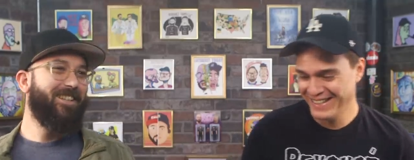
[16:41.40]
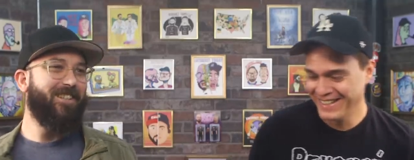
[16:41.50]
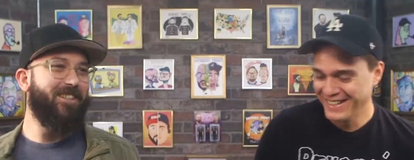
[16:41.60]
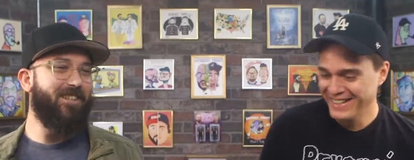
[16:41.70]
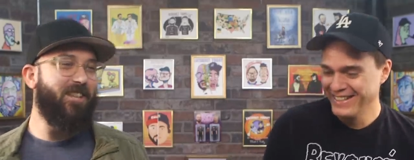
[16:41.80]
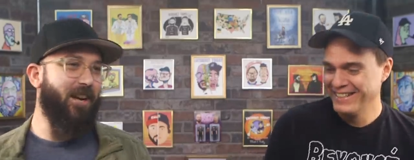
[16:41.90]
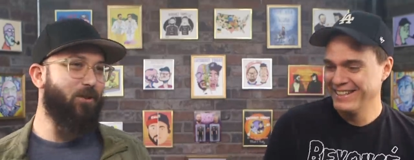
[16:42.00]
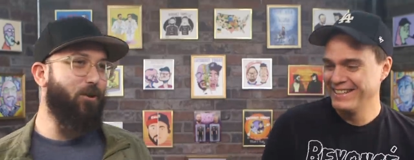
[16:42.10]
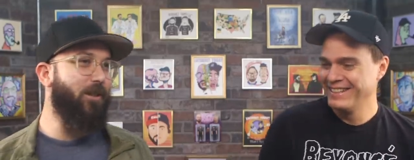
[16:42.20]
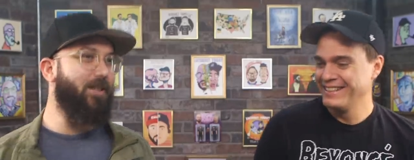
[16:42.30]
Speaker 1: This isn't
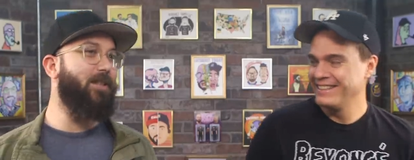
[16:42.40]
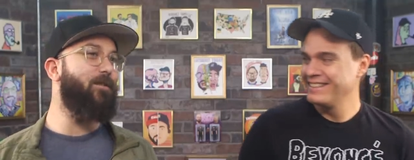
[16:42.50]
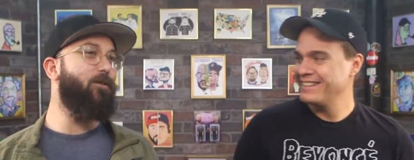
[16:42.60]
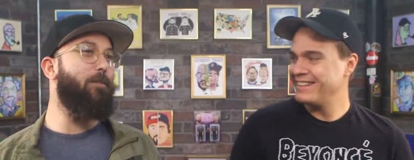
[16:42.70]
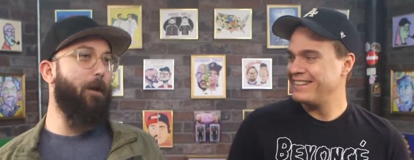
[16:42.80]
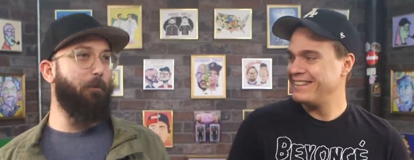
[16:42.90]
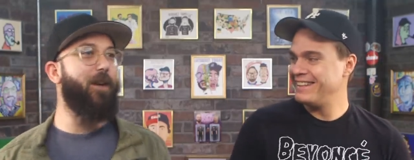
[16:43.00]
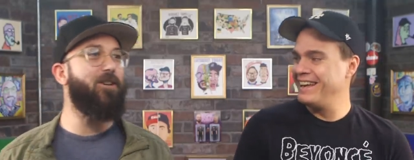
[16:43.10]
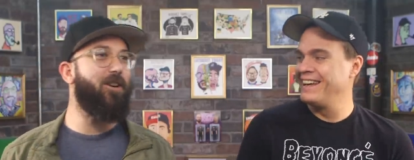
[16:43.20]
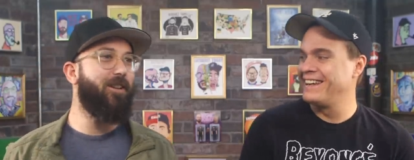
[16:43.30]
sexual. This isn't for my
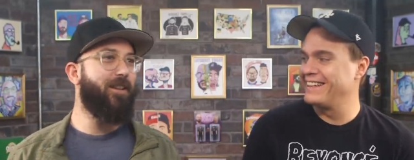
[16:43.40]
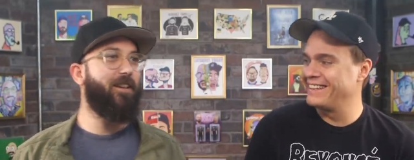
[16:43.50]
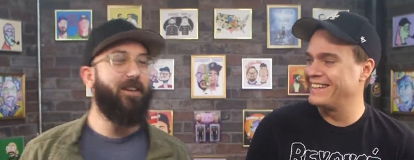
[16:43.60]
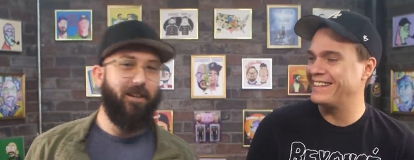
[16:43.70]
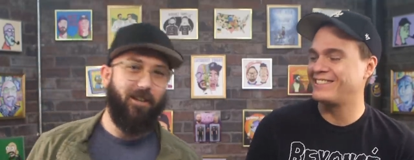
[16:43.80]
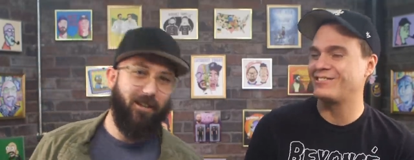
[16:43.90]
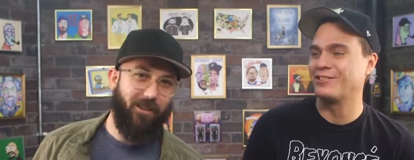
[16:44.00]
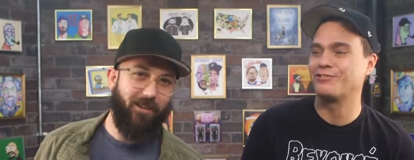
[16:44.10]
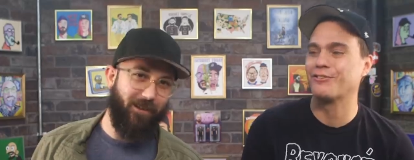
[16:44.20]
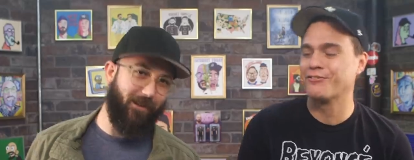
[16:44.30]
pleasure. this is to
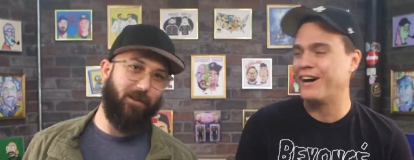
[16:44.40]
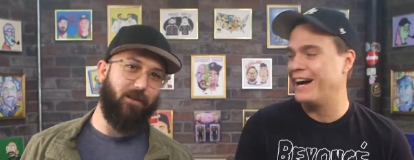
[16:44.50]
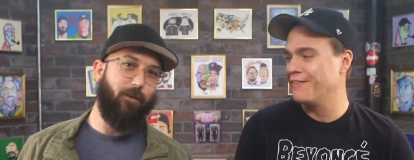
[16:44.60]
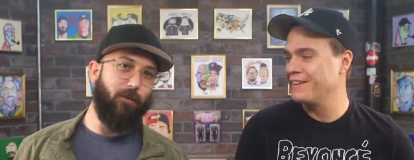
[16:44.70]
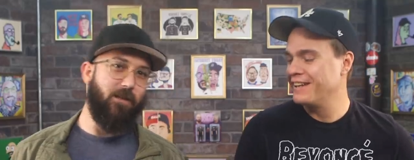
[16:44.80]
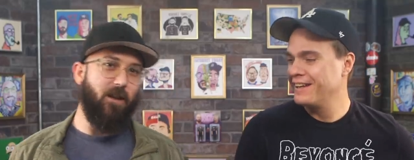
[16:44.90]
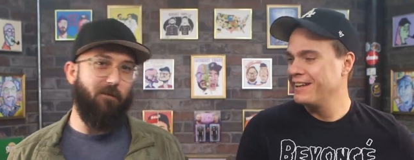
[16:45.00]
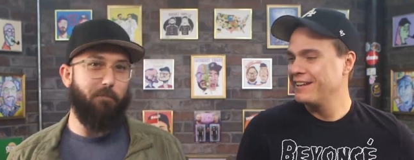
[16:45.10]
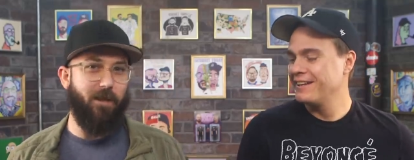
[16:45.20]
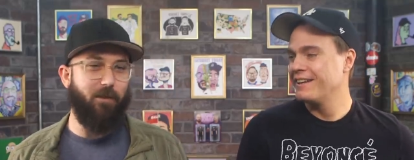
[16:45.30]
survive. It's for self
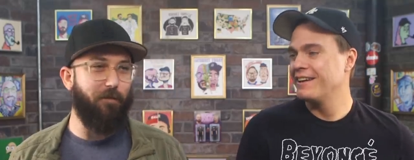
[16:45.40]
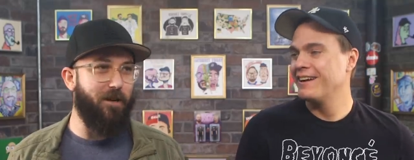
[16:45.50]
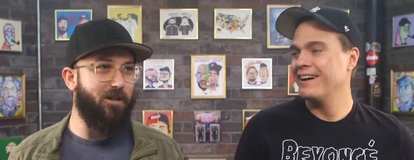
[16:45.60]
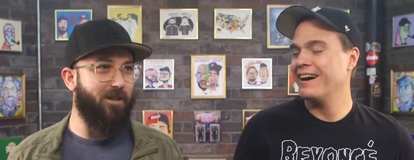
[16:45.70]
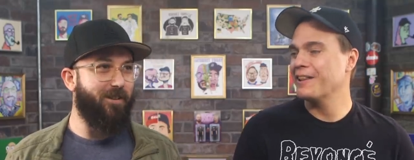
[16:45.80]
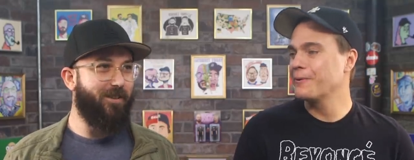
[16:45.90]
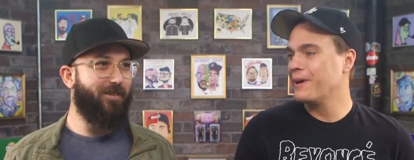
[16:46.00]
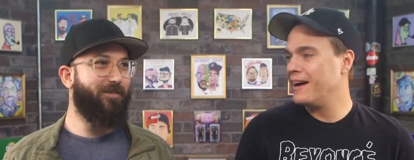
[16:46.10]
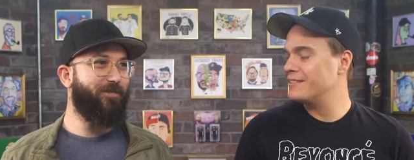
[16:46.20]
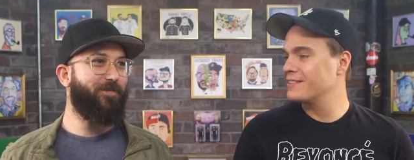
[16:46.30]
preservation.
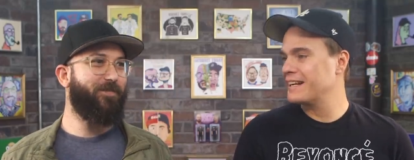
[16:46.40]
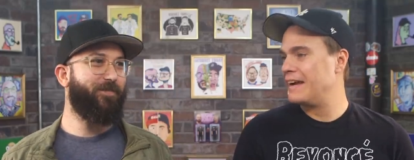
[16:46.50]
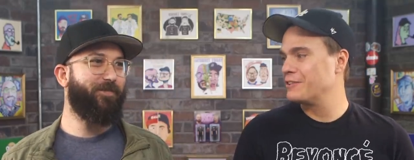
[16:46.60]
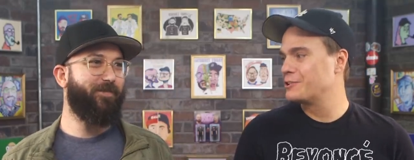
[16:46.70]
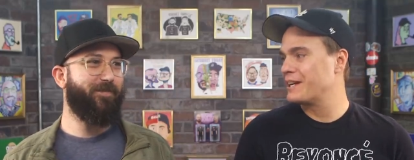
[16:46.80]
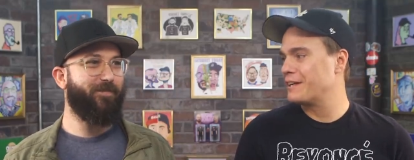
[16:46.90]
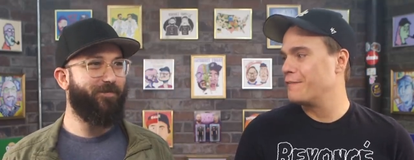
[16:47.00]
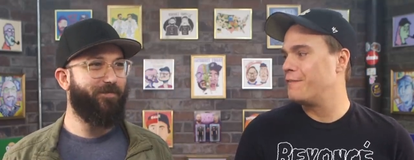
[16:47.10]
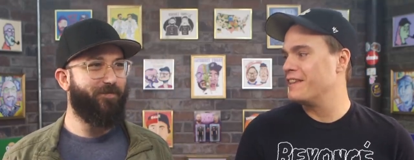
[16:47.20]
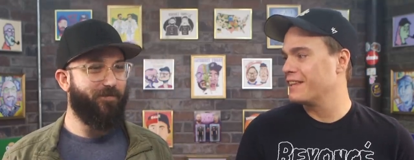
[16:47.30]
Otherwise, they're going to have a drink in
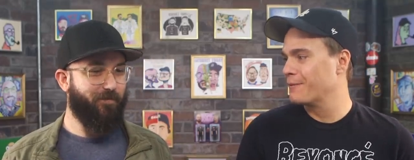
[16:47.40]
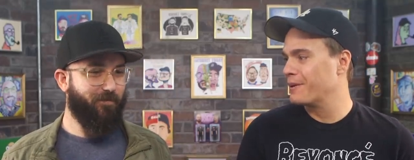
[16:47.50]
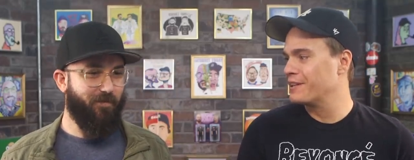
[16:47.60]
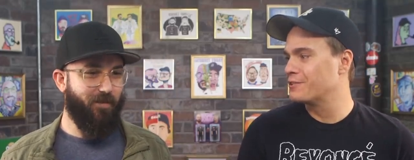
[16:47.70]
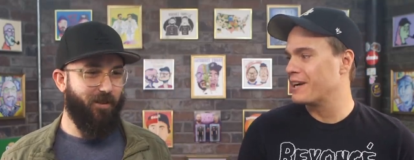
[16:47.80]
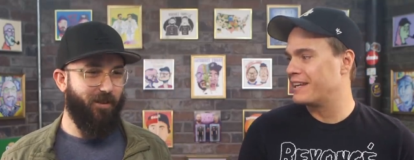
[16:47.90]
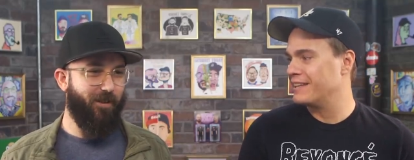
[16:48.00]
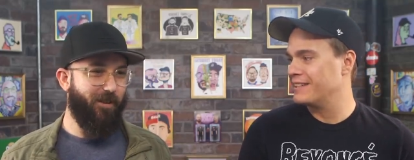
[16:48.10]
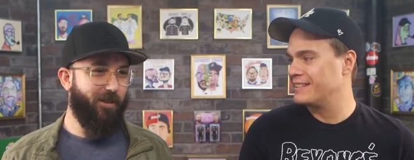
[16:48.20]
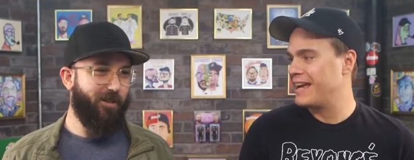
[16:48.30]
Finland where you drink it and
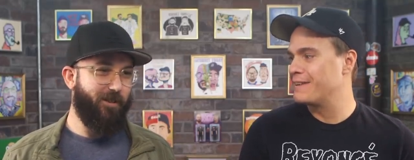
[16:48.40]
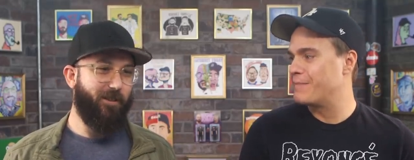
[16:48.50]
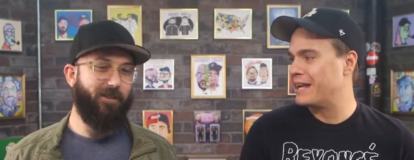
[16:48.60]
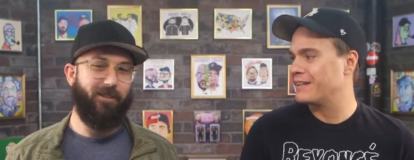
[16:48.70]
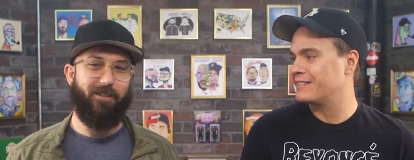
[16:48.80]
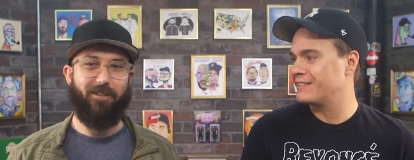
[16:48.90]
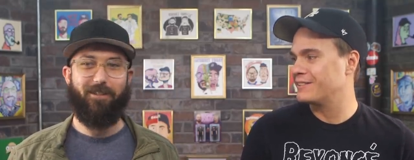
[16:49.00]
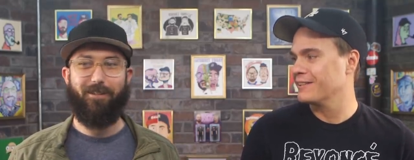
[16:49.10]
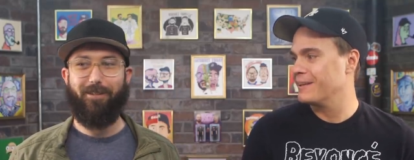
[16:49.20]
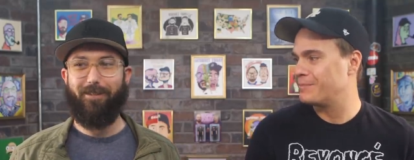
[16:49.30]
the dead penis hits your
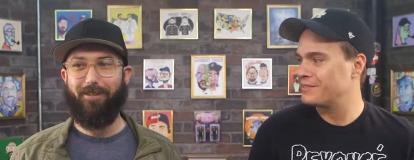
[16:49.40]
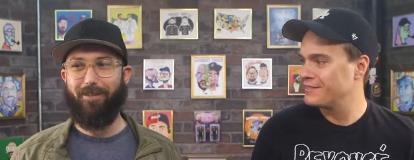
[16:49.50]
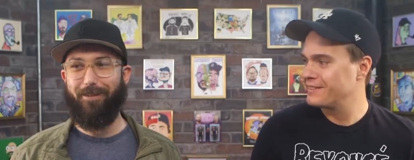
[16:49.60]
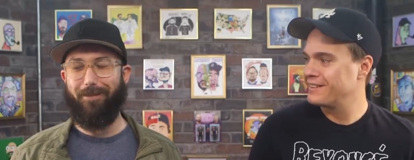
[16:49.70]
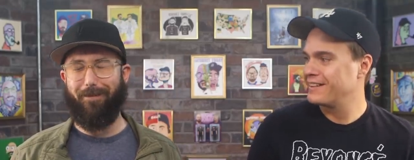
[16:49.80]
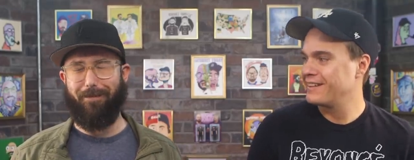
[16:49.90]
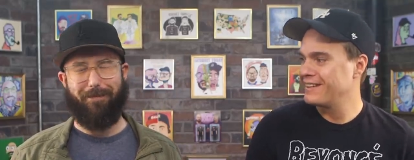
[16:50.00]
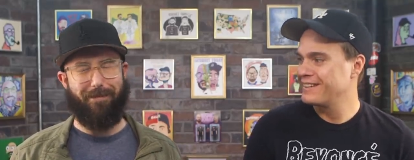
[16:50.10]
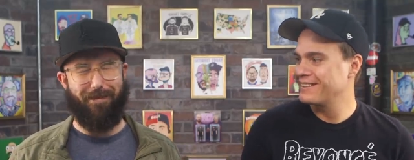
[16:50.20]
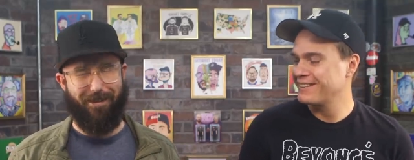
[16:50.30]
lips. Oh,
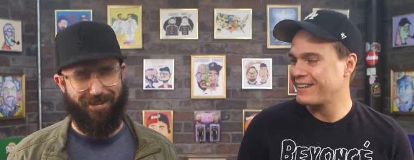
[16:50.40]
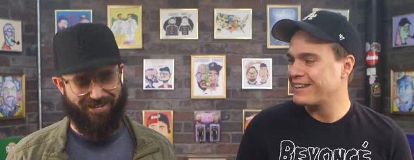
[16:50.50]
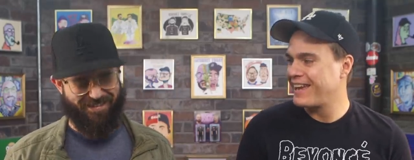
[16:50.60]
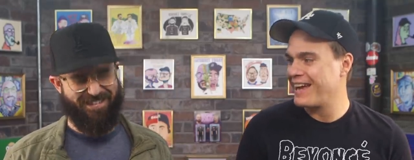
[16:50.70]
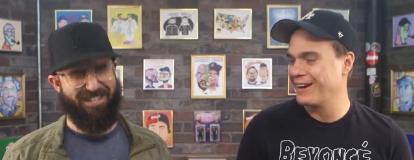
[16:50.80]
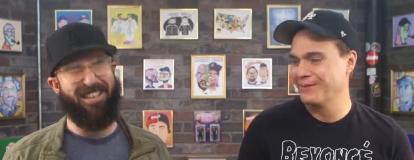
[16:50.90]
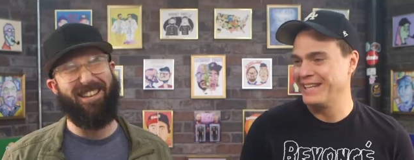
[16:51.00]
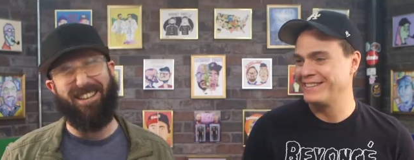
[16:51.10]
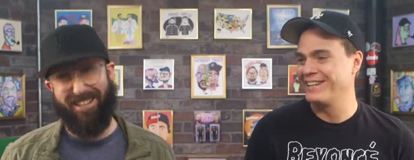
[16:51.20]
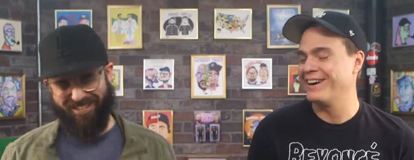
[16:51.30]
Just like in Canada with
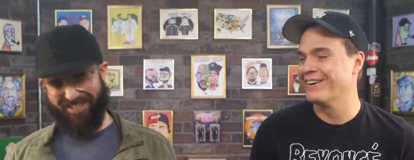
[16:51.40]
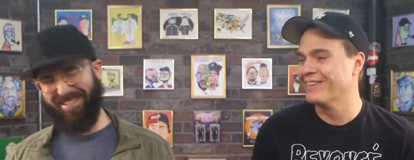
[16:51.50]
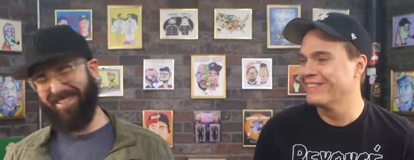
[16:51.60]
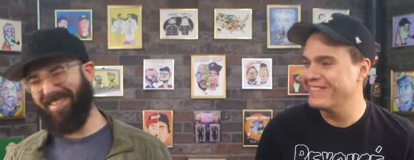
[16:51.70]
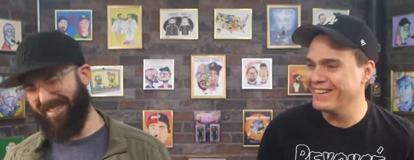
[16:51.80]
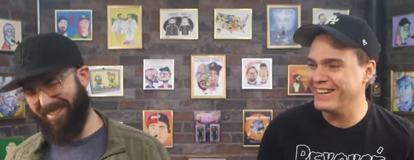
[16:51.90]
that toe